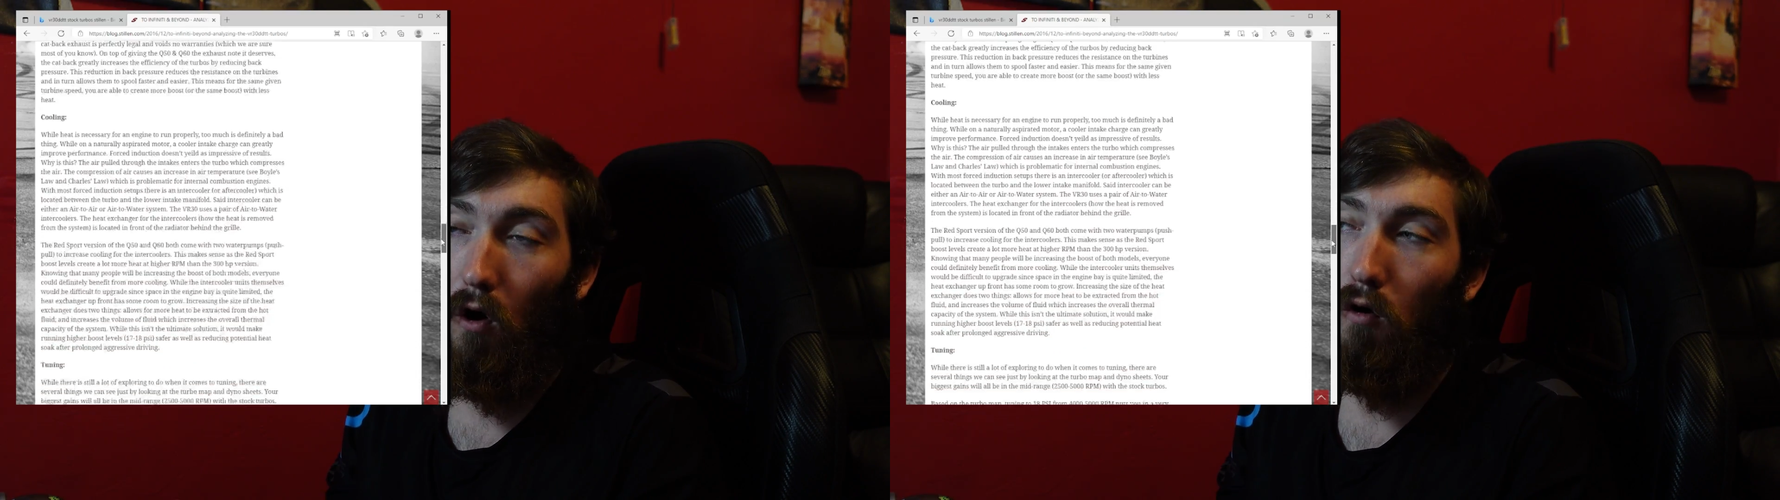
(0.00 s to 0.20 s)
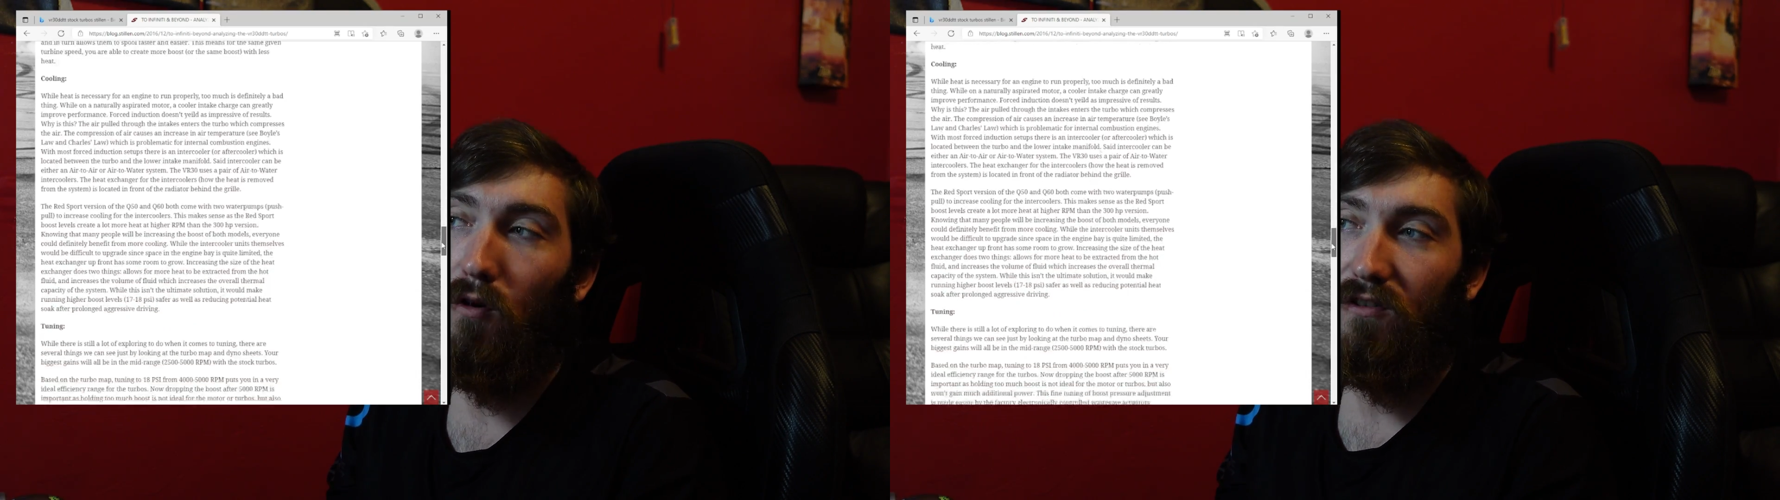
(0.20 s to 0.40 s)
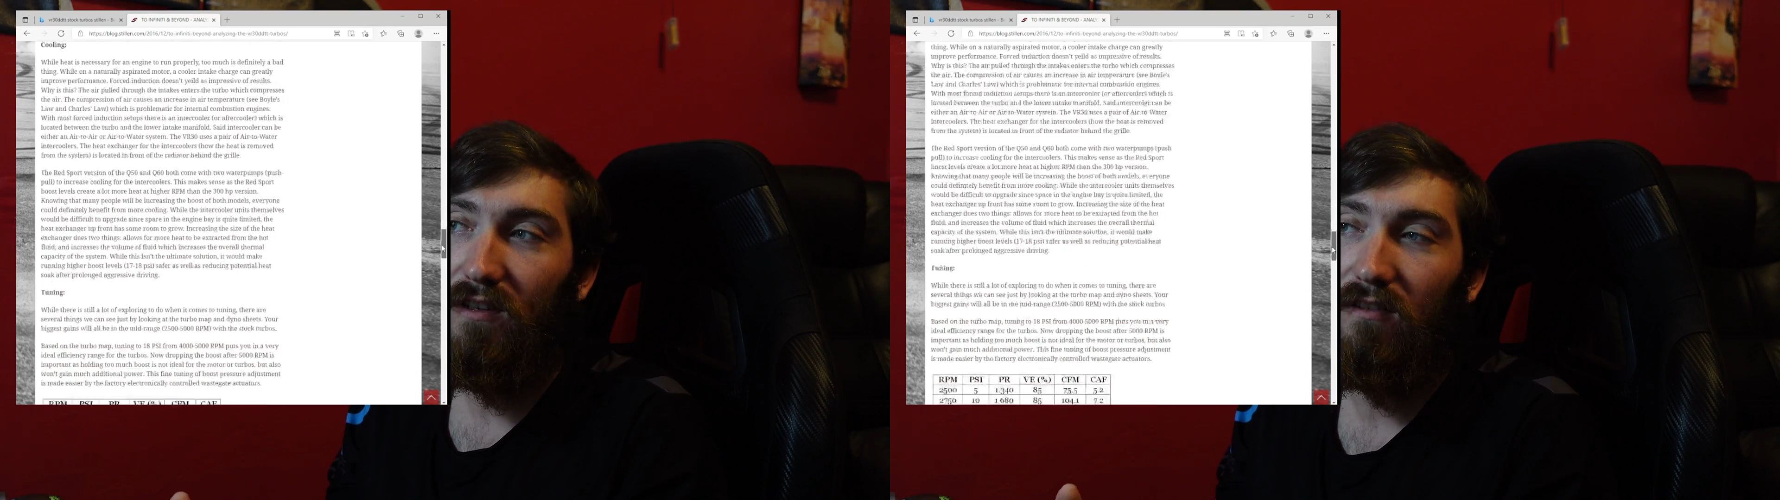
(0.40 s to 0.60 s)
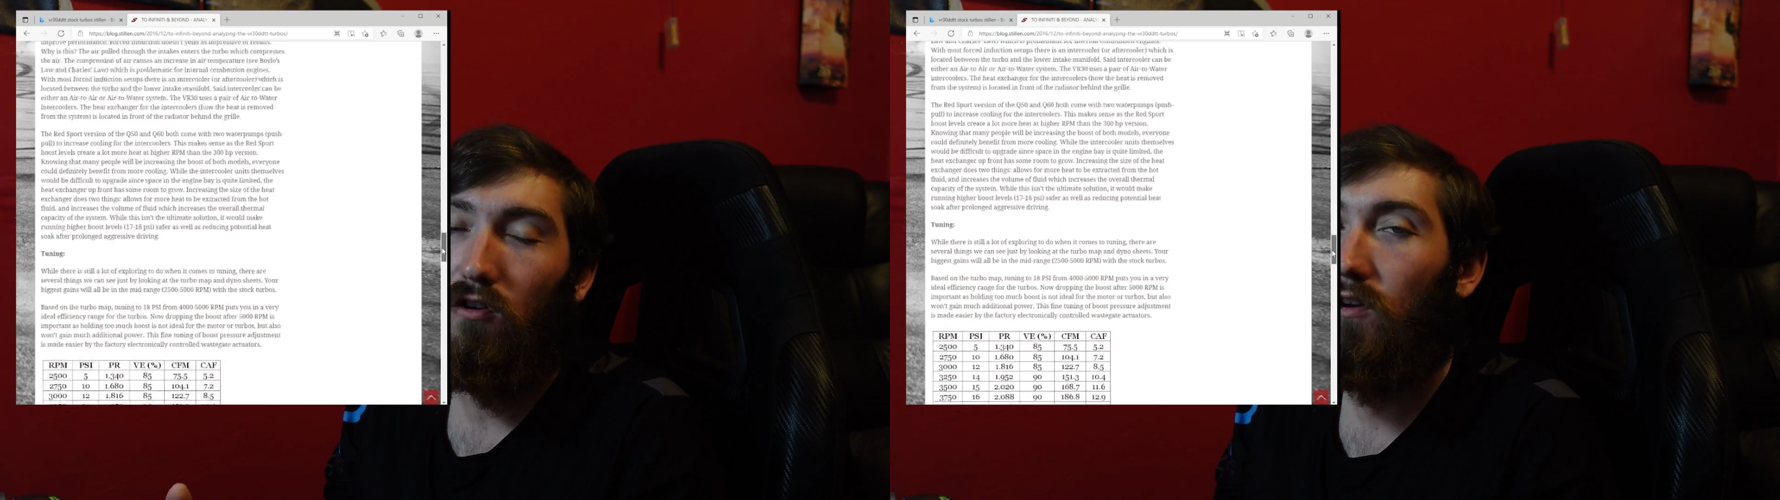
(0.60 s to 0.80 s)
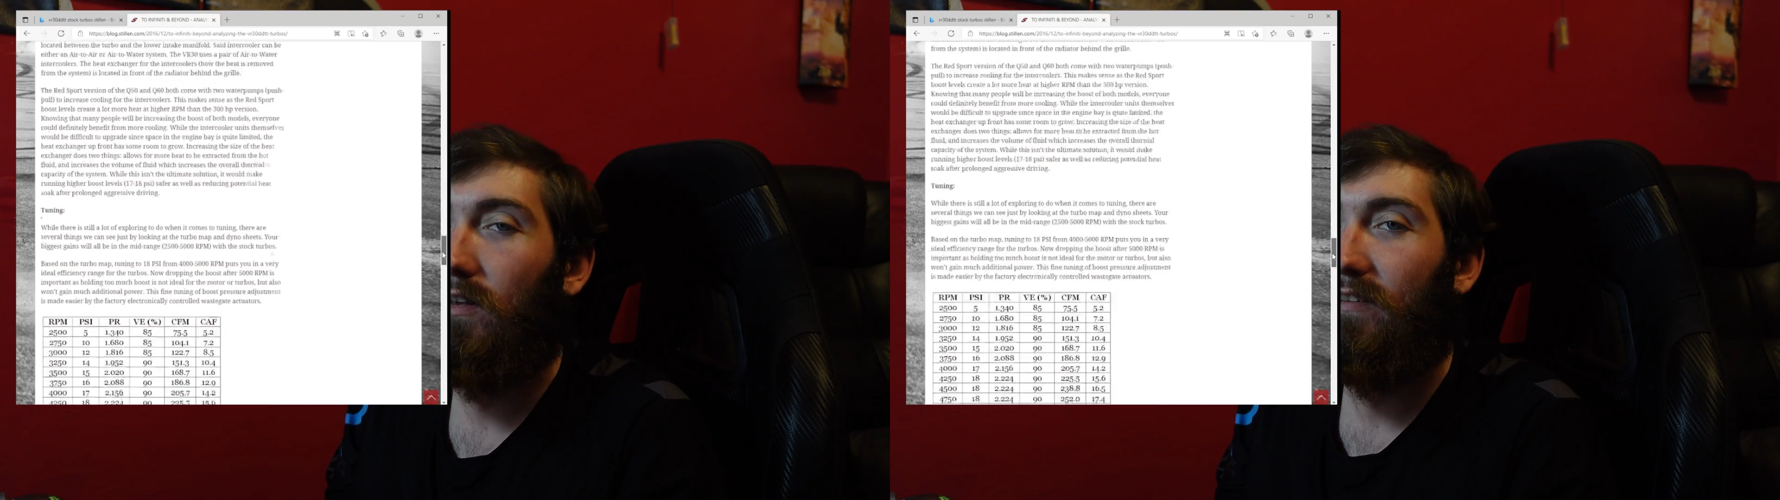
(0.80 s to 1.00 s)
almost as
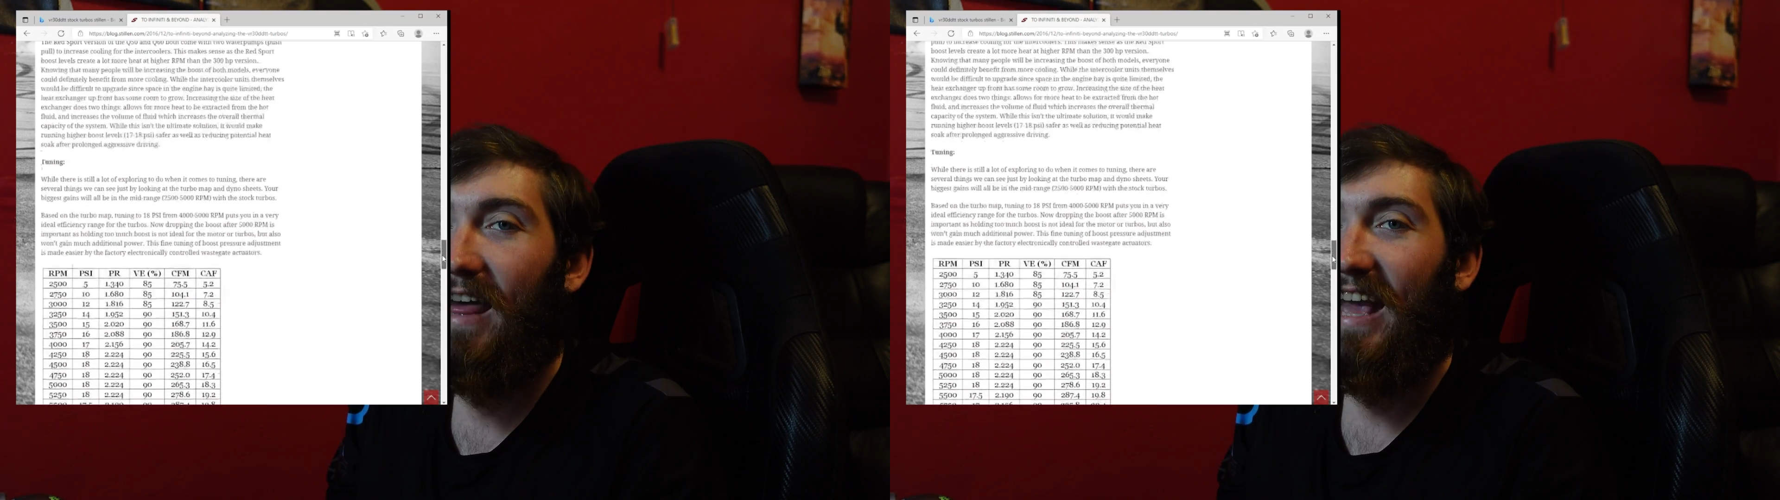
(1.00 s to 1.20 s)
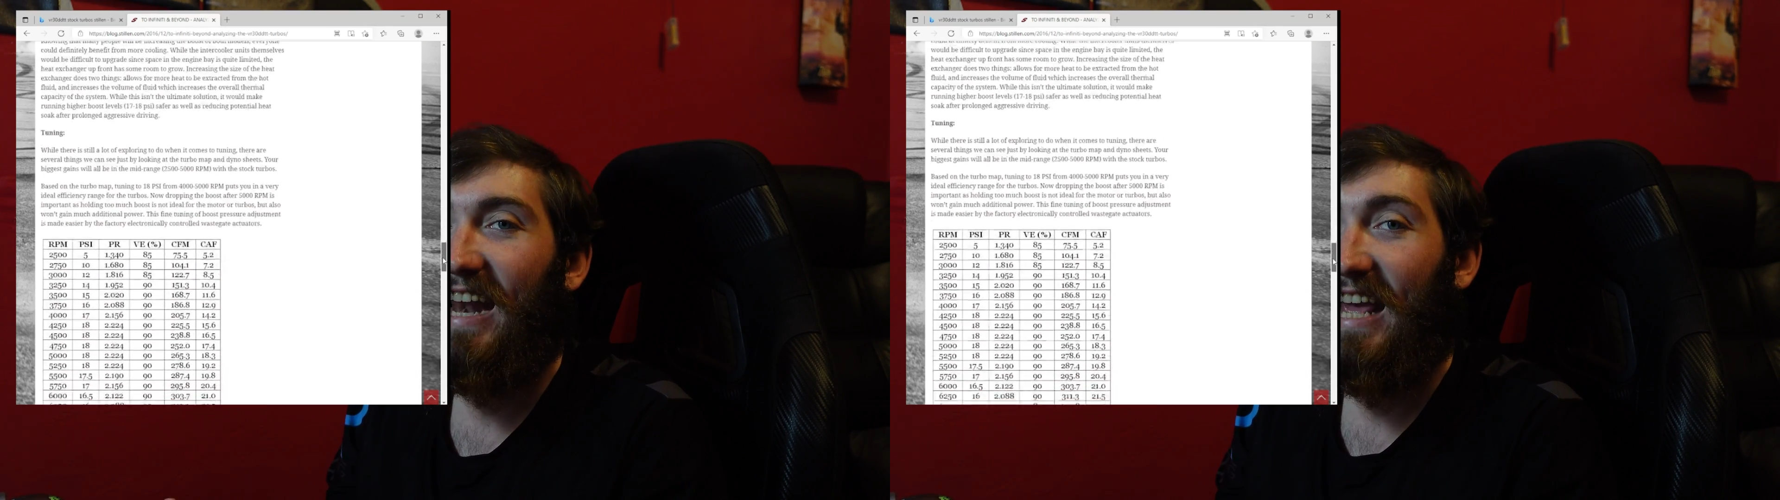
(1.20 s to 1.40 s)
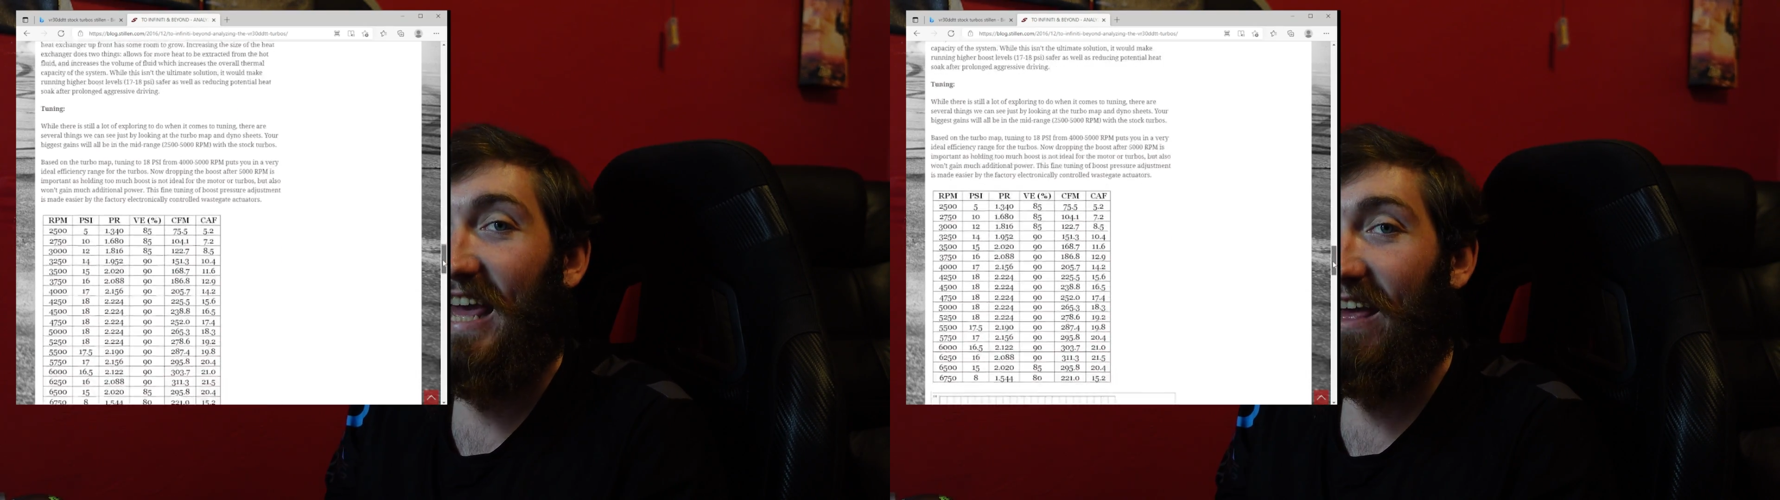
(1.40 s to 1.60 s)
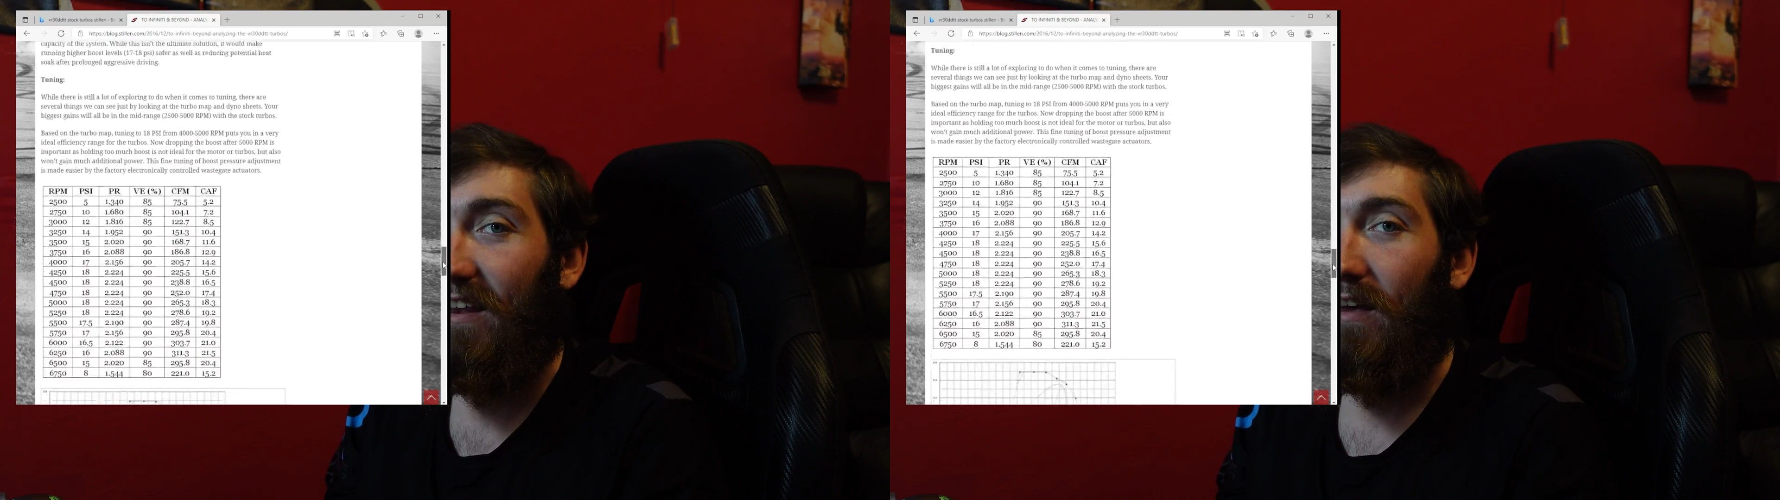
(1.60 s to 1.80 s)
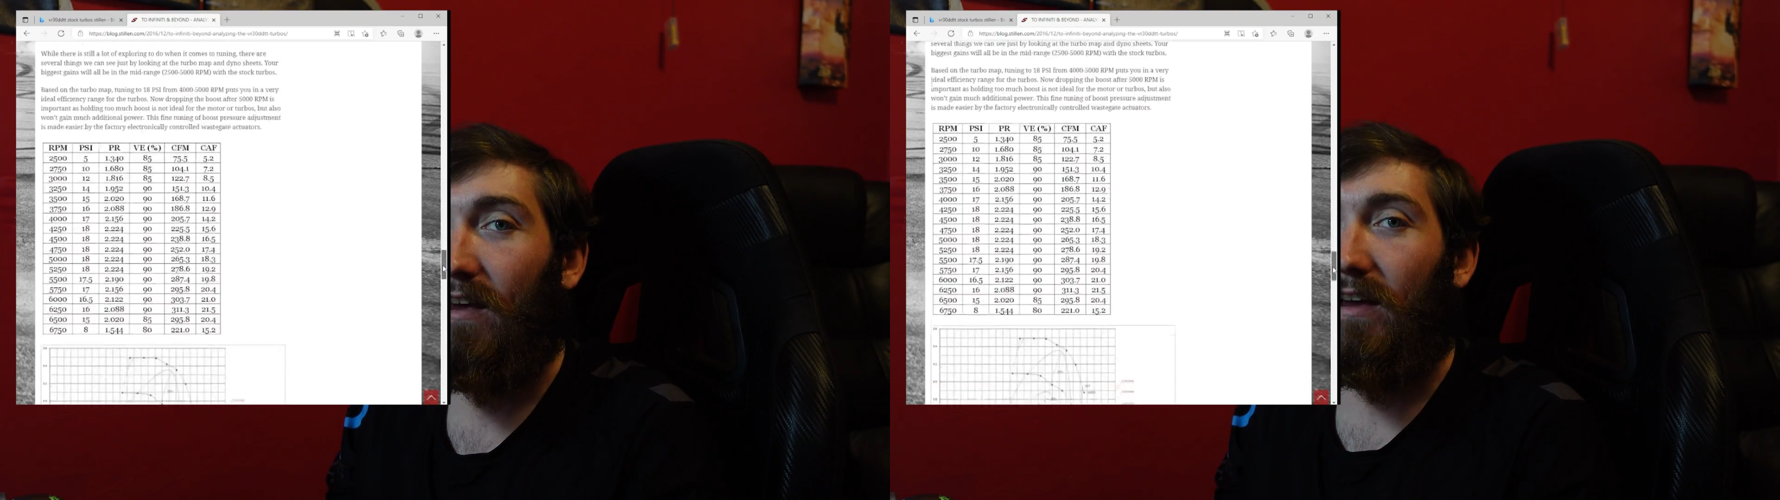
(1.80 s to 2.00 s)
good as they can get,